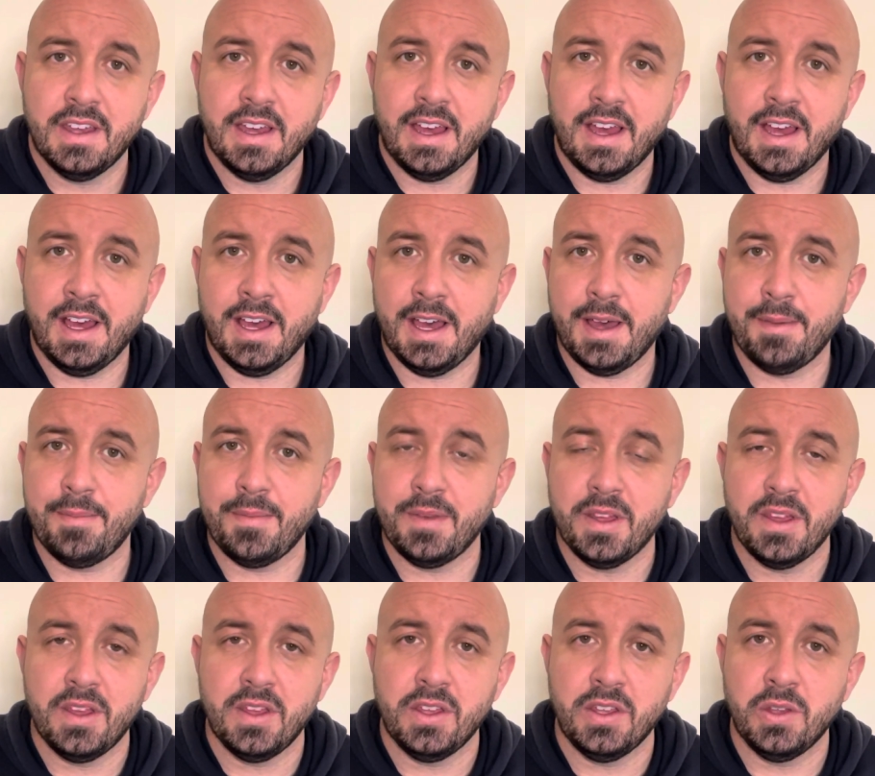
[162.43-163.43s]

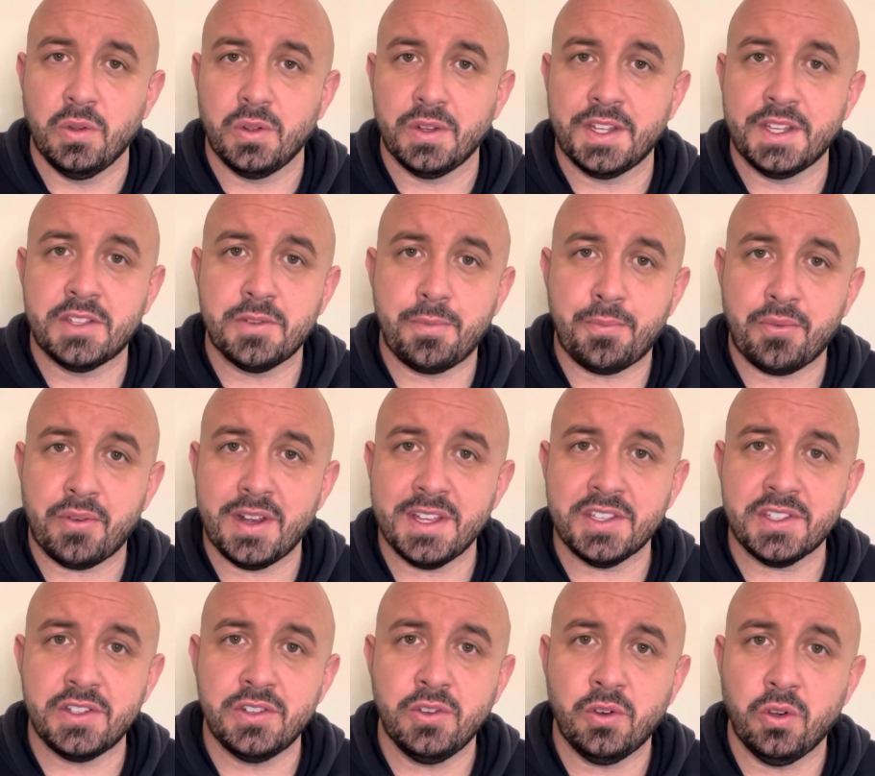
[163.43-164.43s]
you'll need to
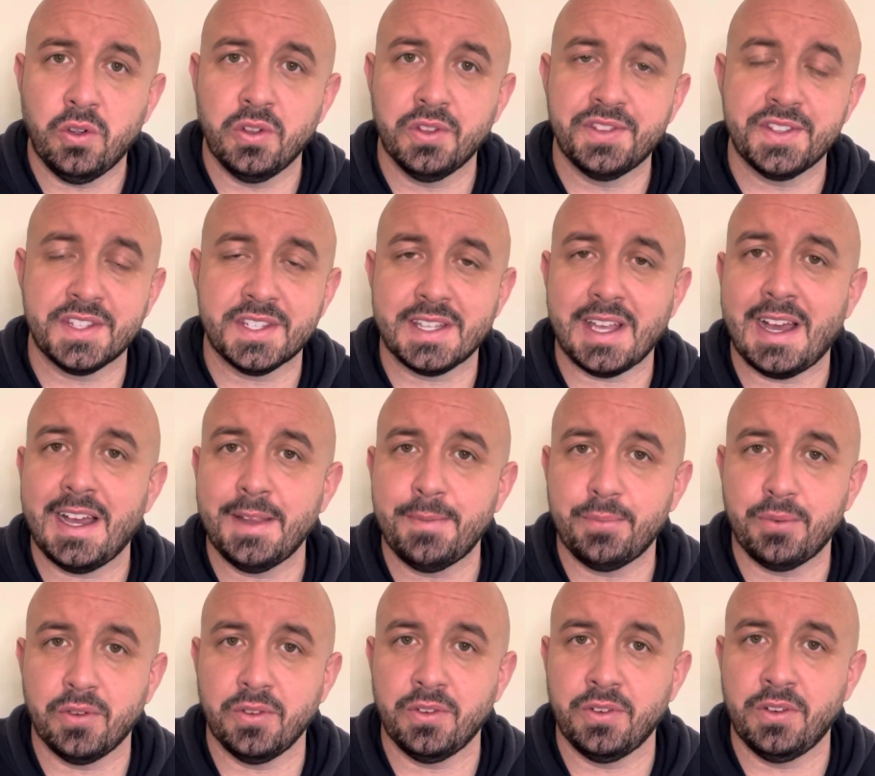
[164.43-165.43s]
press and hold the side
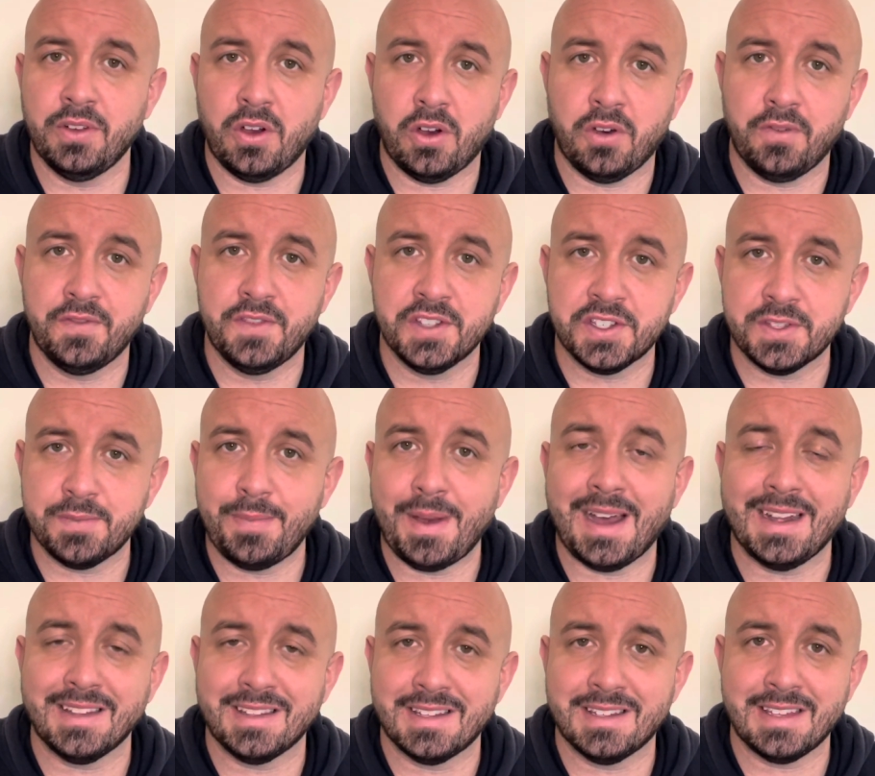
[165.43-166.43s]
button of the
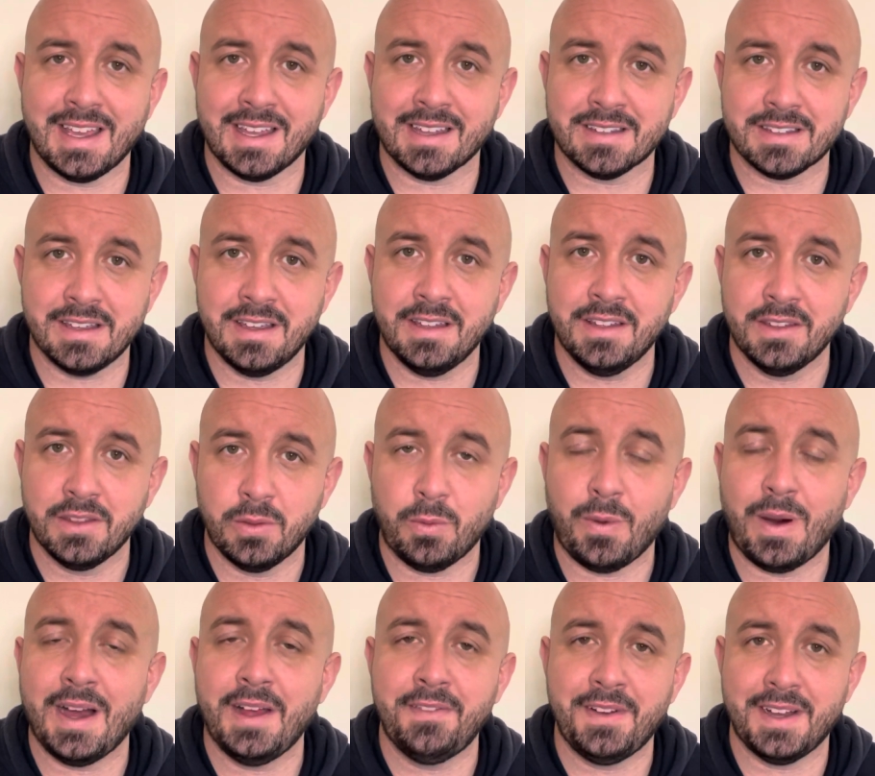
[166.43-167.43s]
smart detector, the
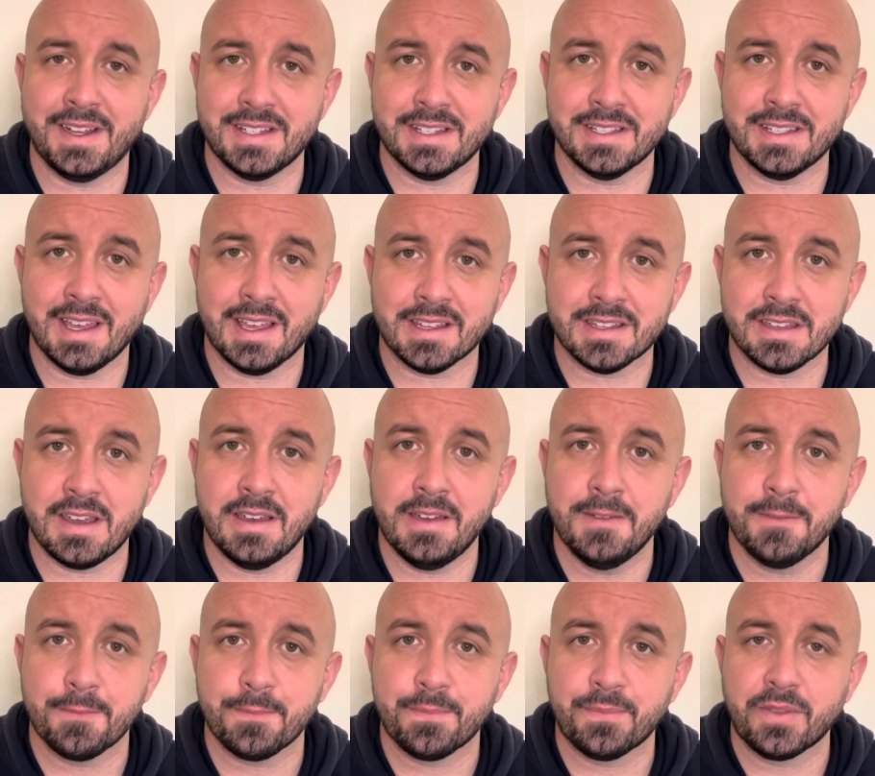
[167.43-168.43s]
Wi-Fi detector,
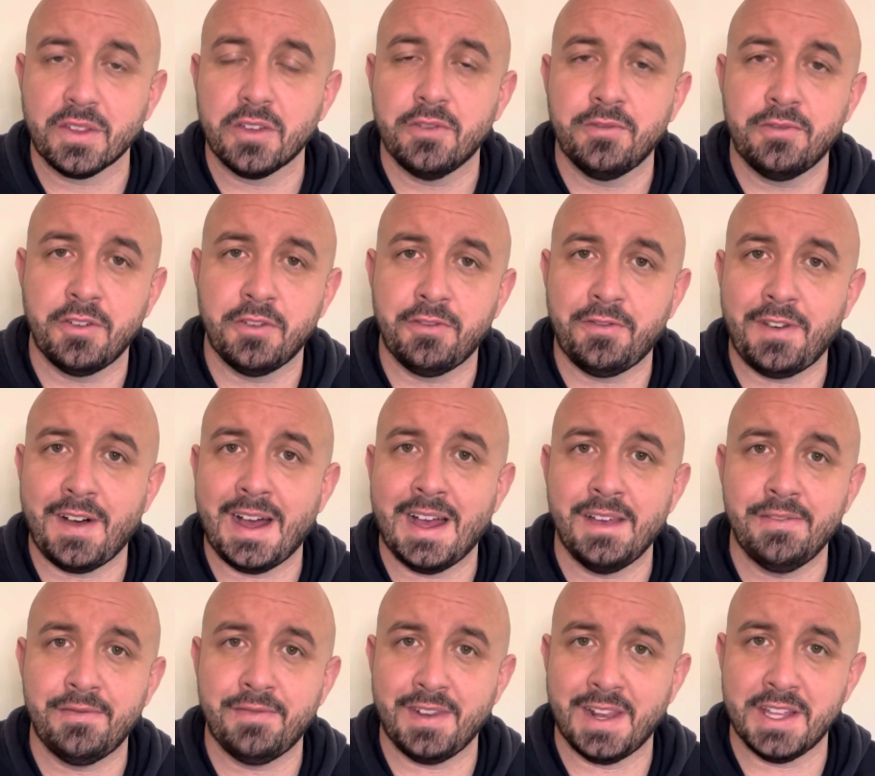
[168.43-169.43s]
for
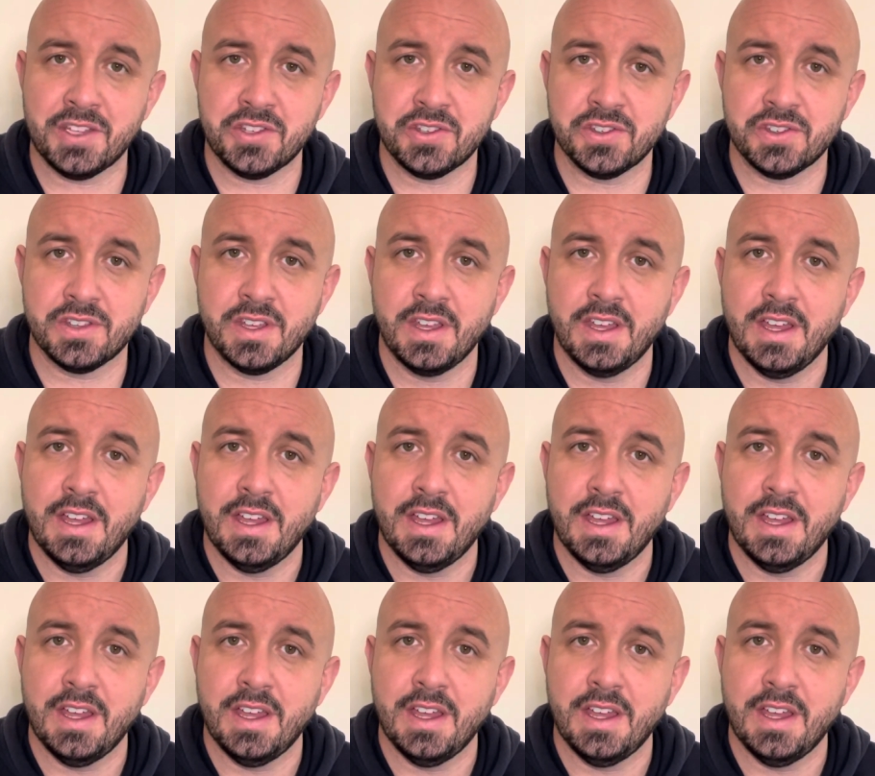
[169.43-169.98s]
5 flashes.